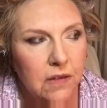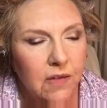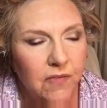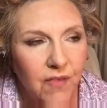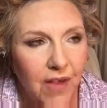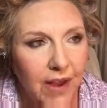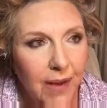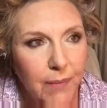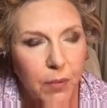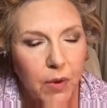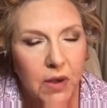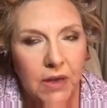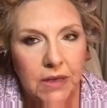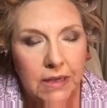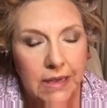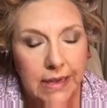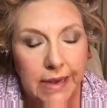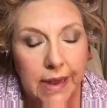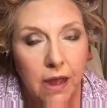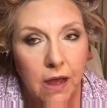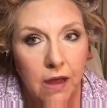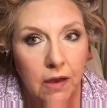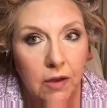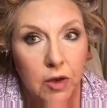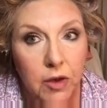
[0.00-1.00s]
vibrantly
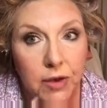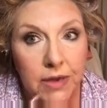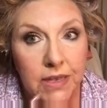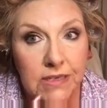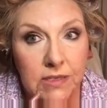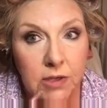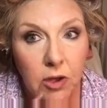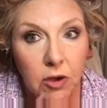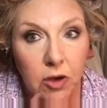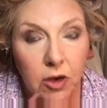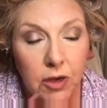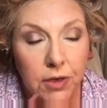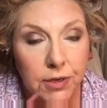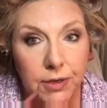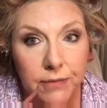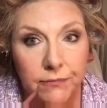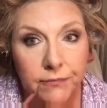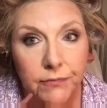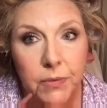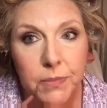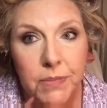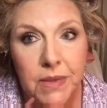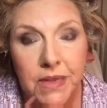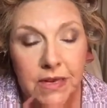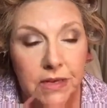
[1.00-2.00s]
colored. It's hard
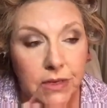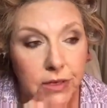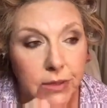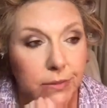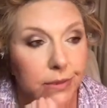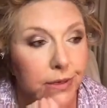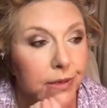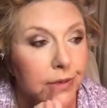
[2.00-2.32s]
for me to do